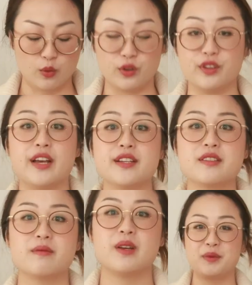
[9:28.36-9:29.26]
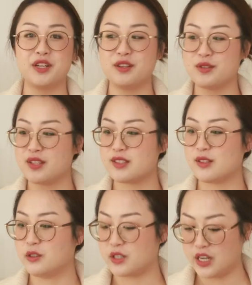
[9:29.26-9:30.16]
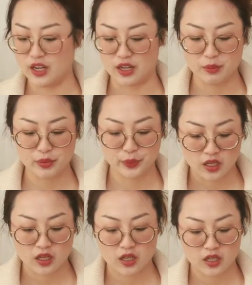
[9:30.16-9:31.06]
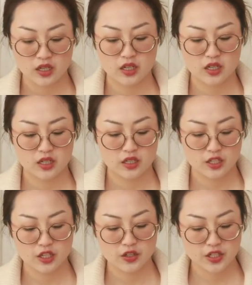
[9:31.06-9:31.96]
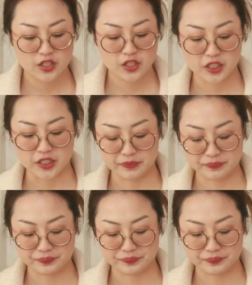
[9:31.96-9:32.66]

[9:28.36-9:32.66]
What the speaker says: or less, I'm gonna use this little cup and, you know, get started.